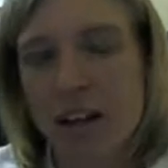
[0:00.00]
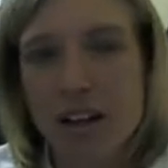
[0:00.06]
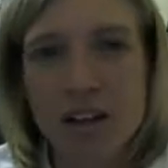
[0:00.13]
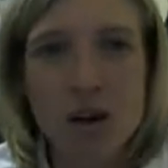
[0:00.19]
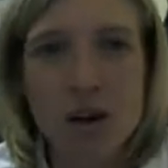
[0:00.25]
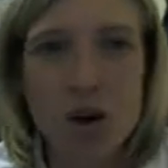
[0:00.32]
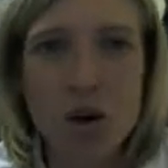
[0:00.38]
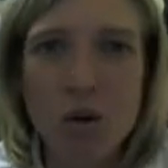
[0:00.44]

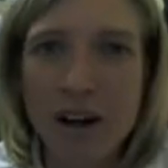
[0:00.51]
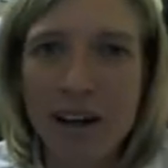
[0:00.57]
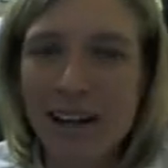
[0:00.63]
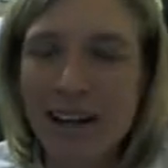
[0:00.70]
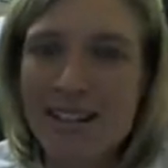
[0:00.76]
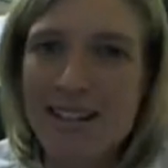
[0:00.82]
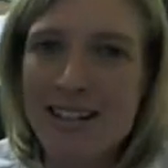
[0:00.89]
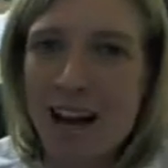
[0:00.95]
No, I
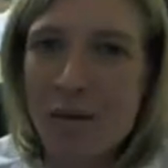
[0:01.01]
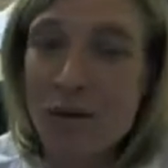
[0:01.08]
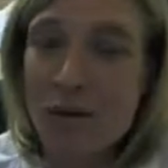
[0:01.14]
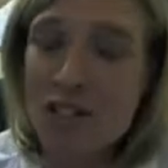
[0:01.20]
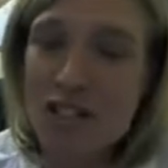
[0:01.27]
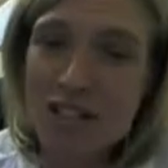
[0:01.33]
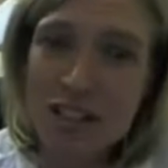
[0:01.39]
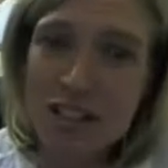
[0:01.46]
guess I
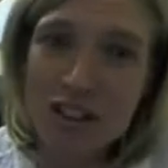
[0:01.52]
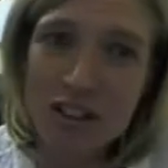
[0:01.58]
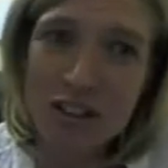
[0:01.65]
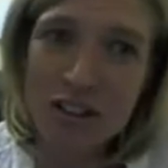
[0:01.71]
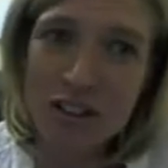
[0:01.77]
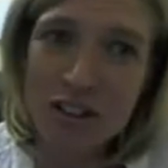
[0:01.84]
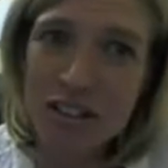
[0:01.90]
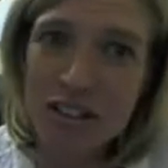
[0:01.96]
would just
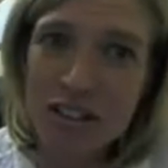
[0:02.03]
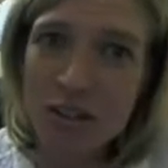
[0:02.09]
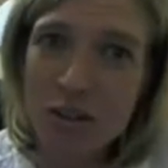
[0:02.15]
encourage,